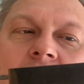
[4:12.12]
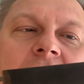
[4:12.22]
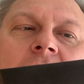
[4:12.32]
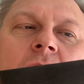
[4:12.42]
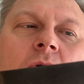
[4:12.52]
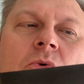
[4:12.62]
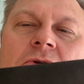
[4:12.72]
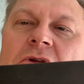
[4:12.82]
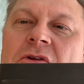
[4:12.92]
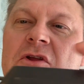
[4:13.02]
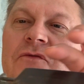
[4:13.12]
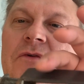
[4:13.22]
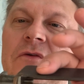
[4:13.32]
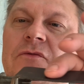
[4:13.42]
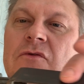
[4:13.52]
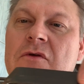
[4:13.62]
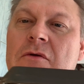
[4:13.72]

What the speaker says: really know what the difference